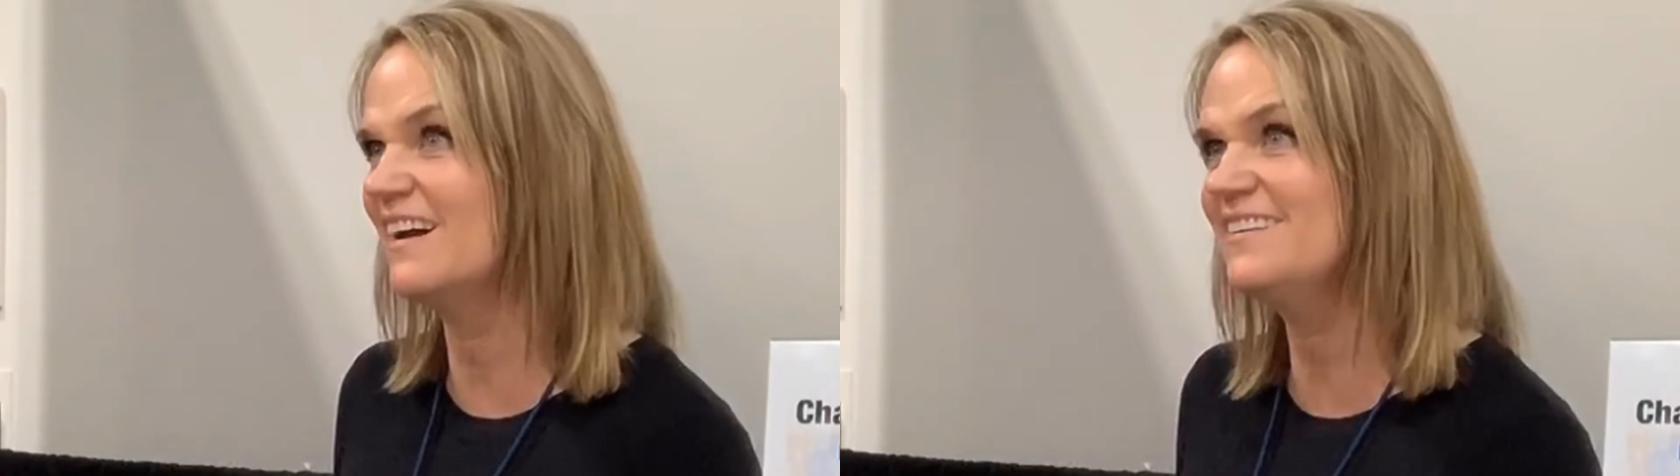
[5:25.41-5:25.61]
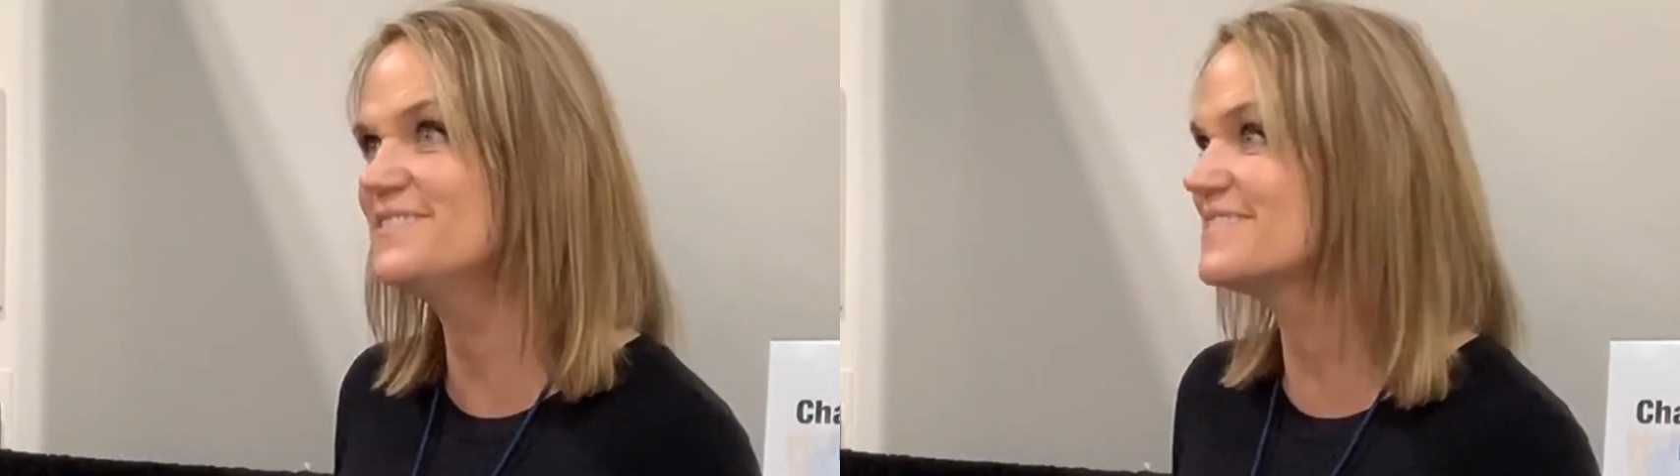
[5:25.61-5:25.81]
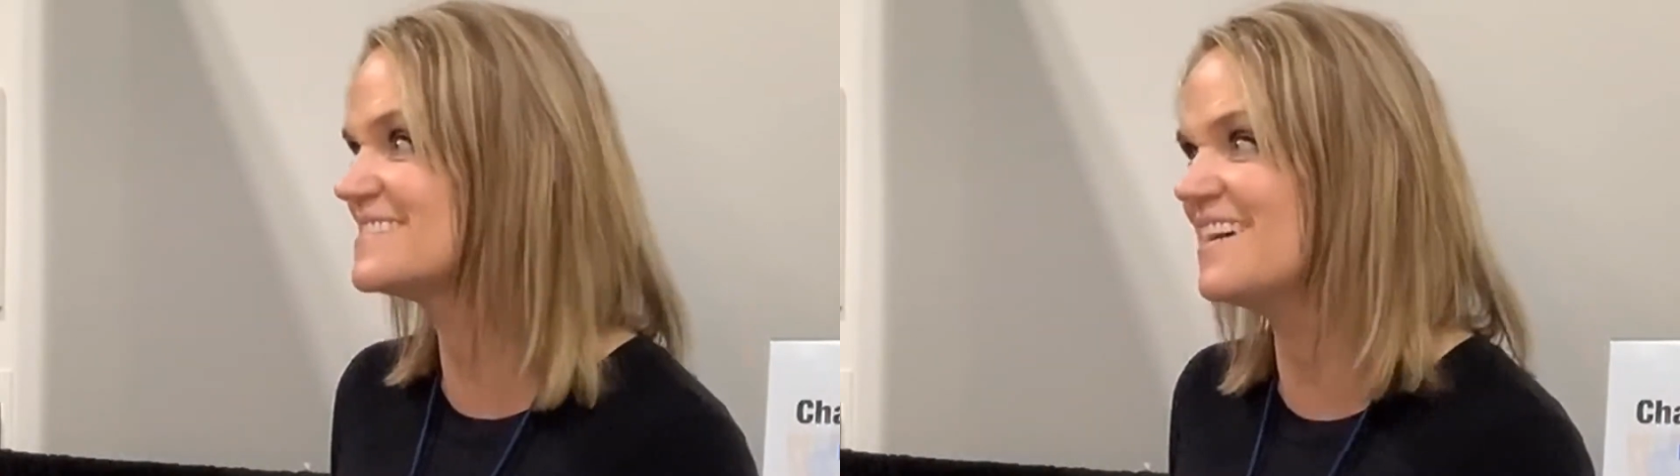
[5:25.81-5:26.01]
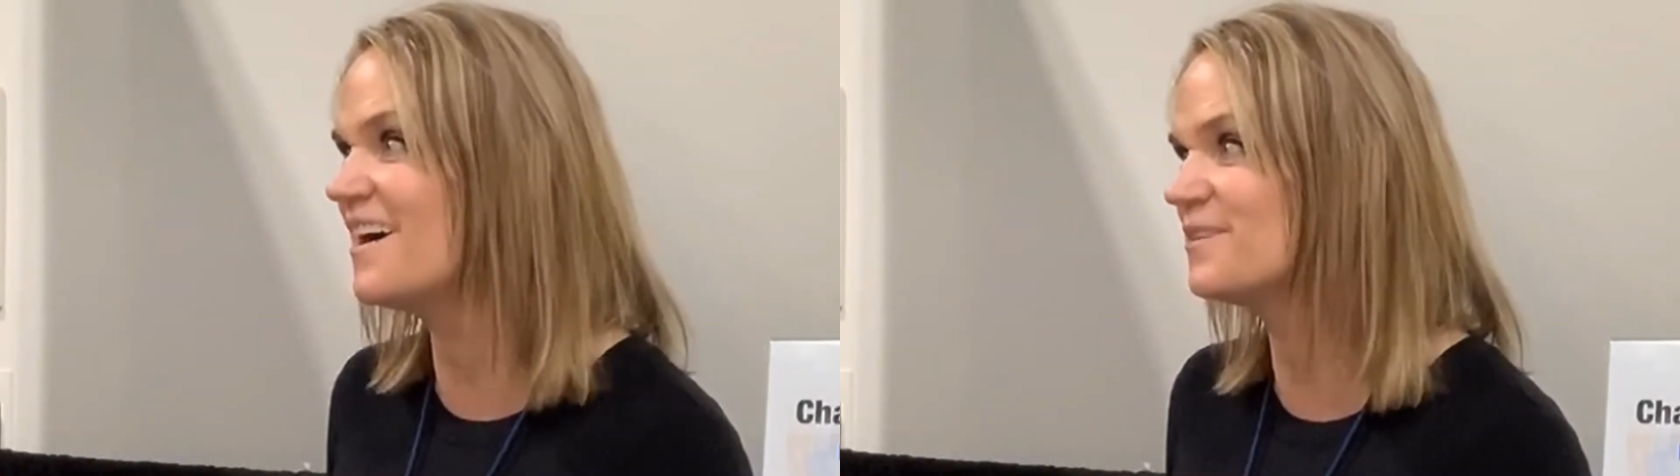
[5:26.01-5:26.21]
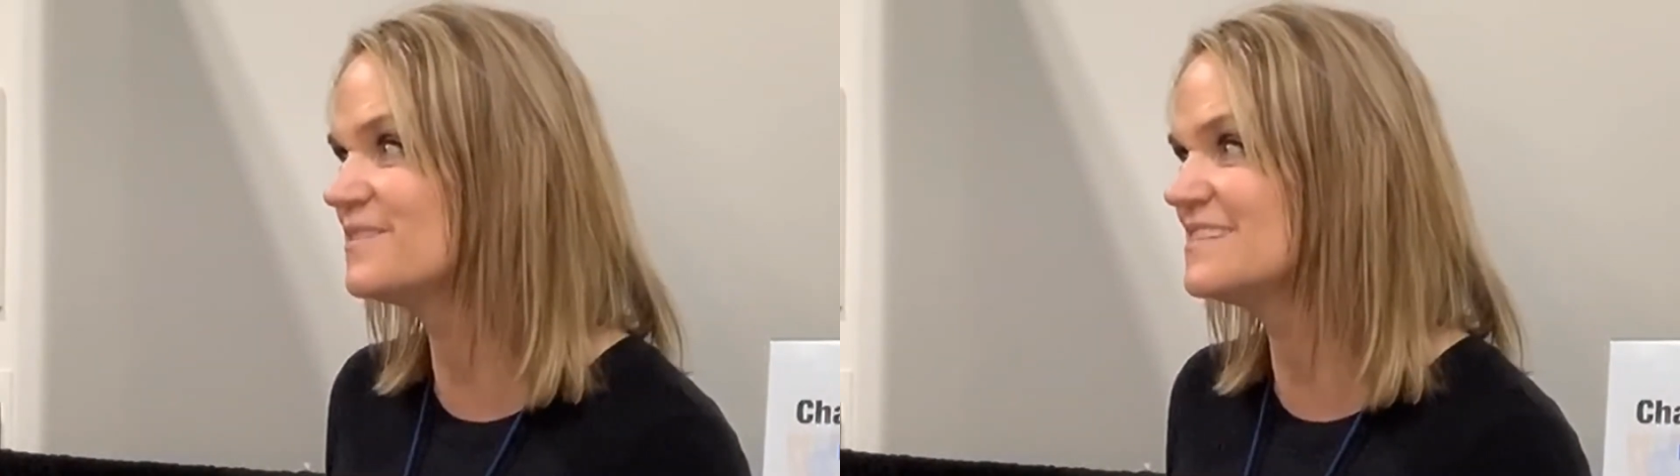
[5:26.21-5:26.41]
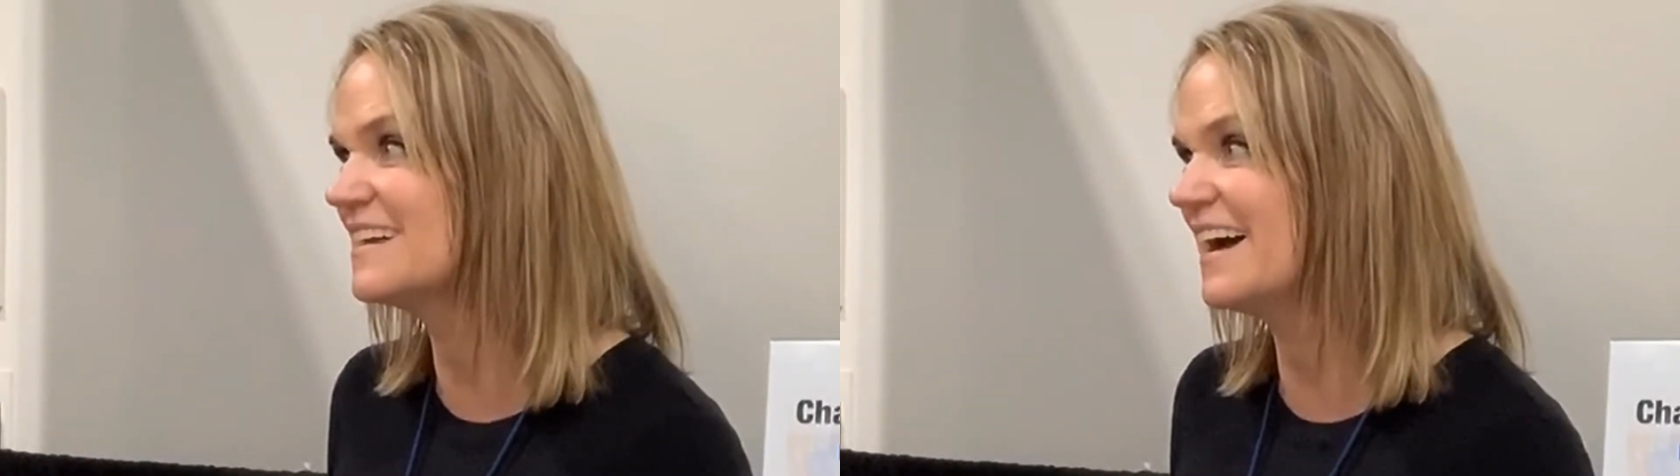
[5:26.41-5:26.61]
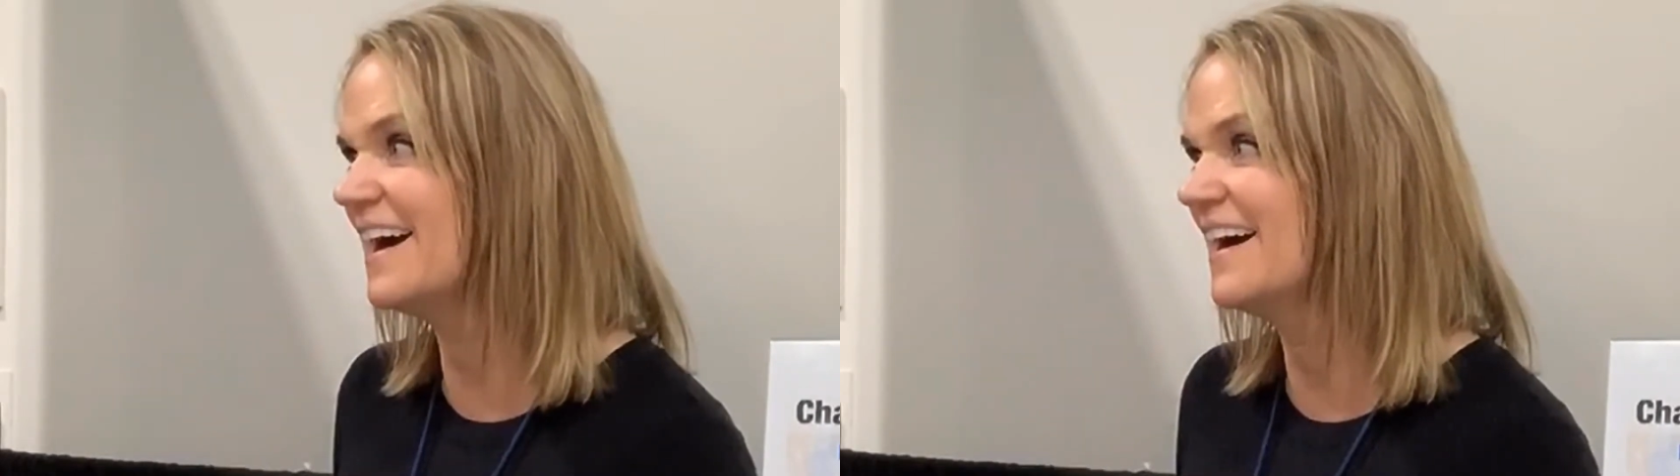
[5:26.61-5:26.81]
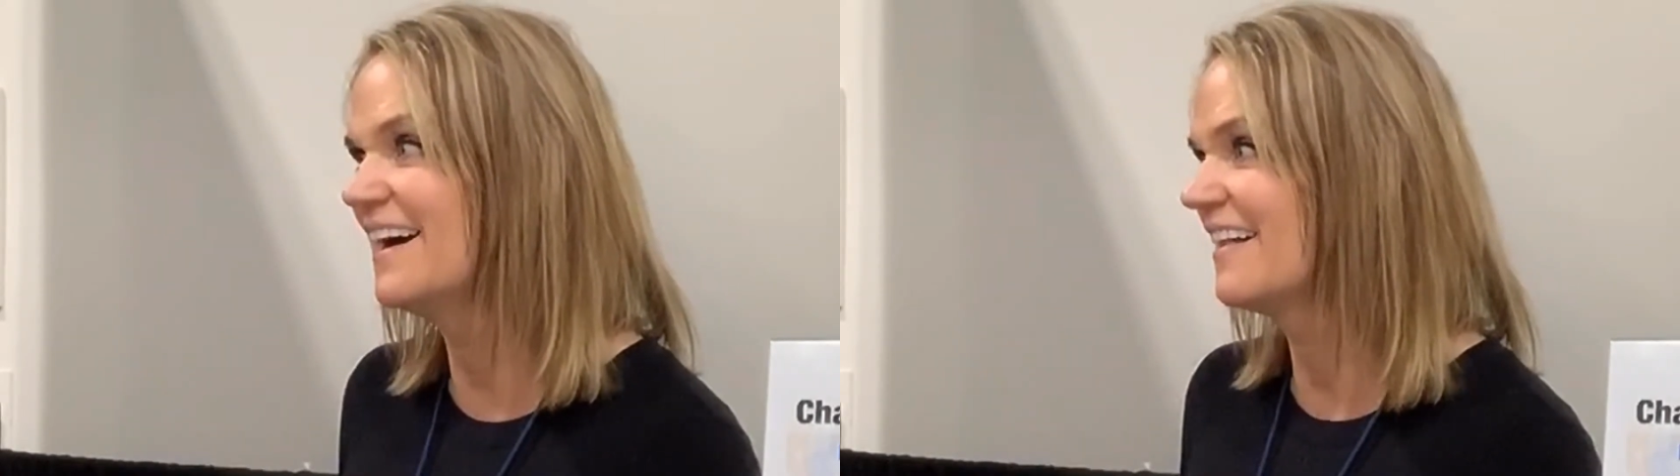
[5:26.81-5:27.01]
I don't sound
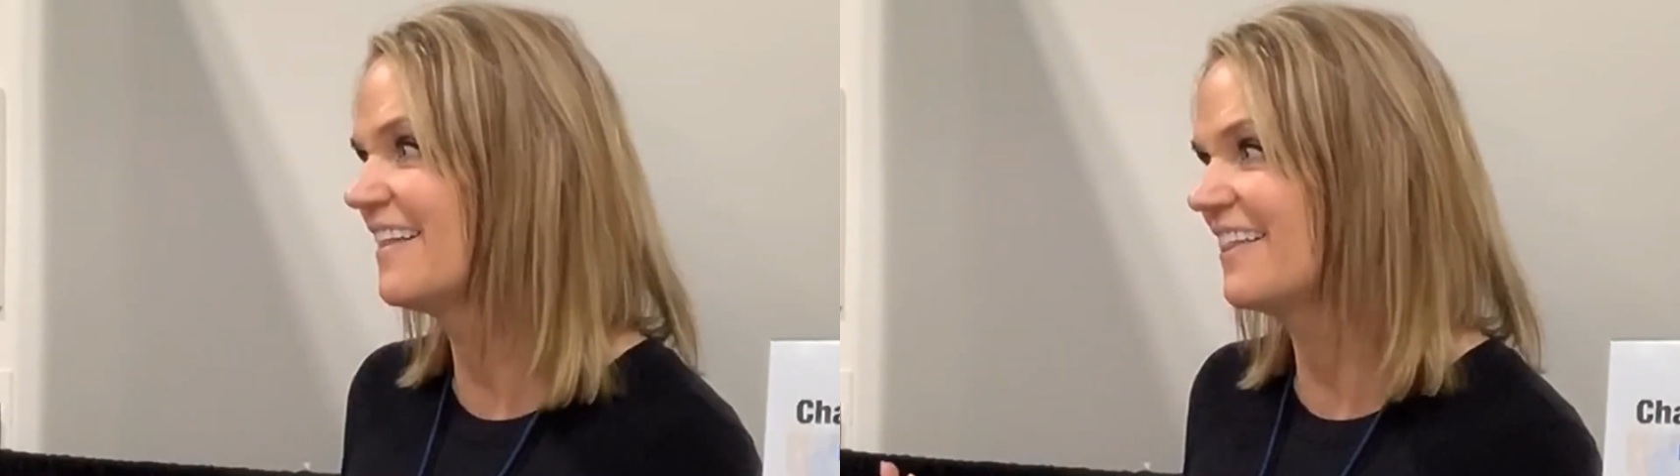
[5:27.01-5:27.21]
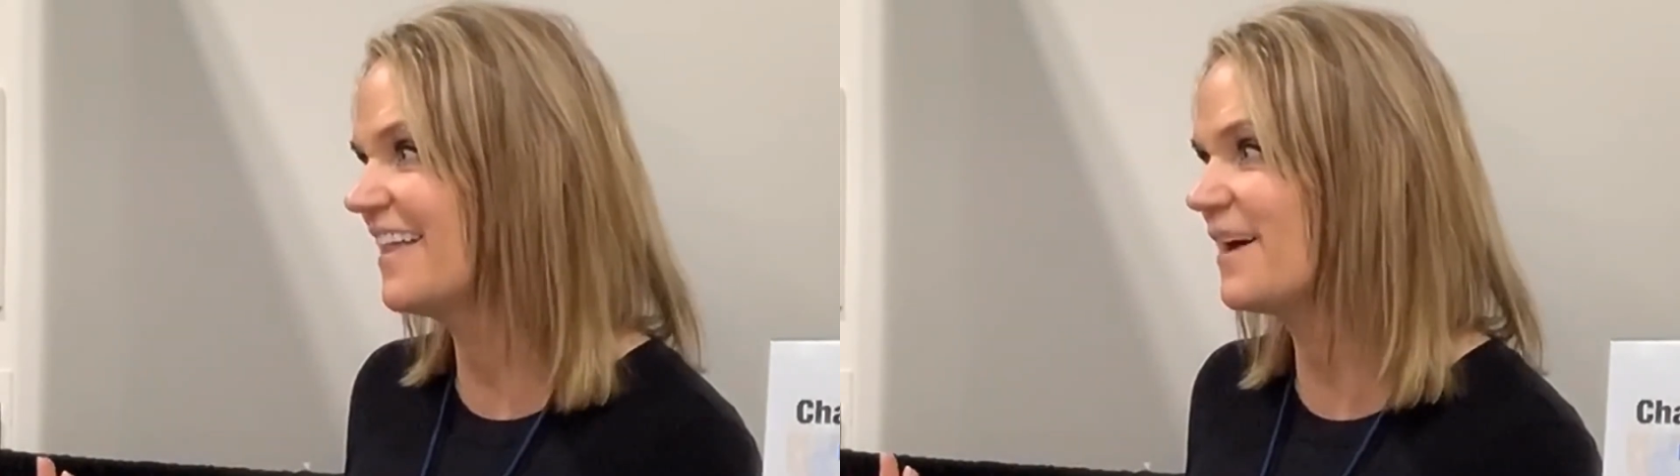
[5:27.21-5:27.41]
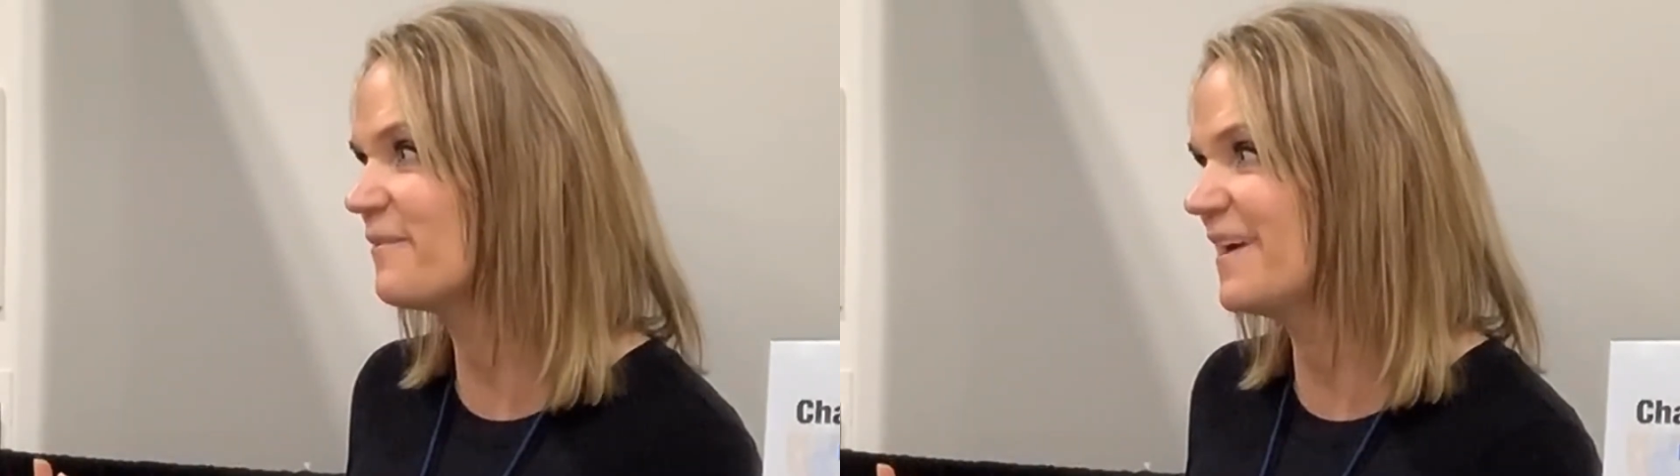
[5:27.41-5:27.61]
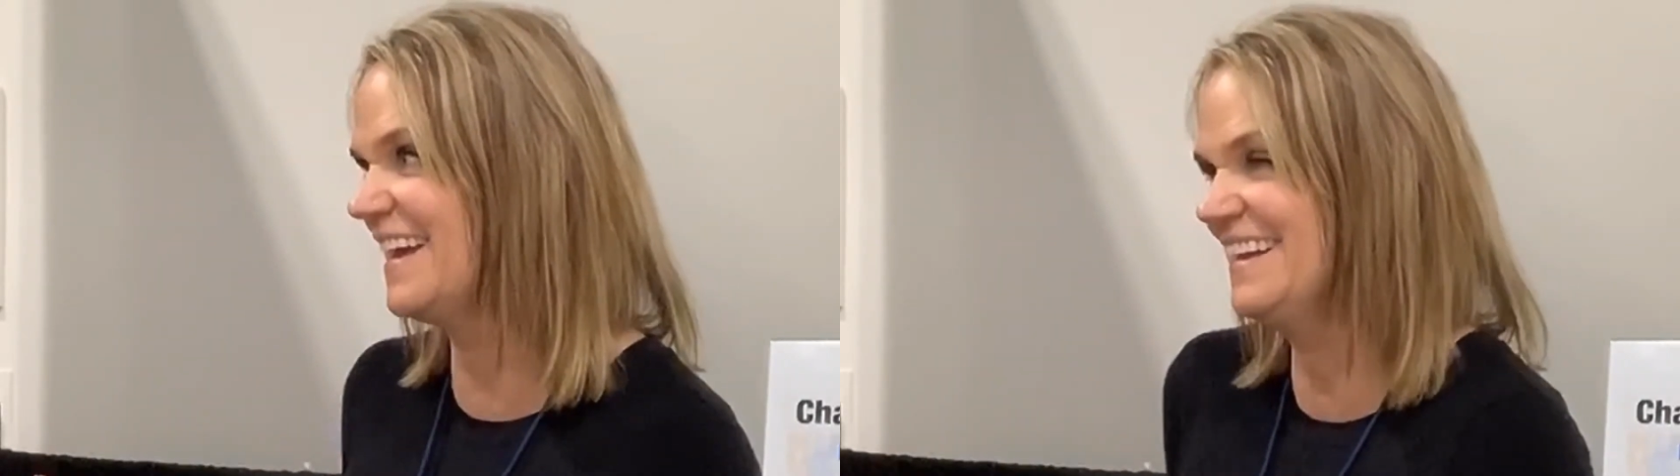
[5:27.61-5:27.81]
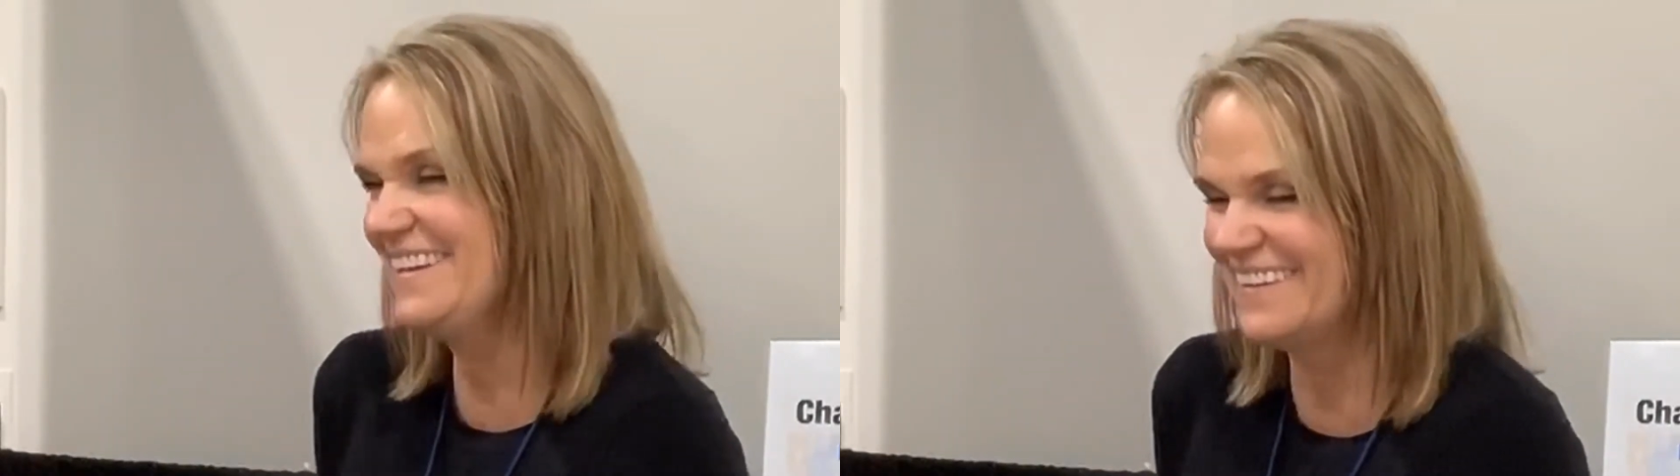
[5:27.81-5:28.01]
that way at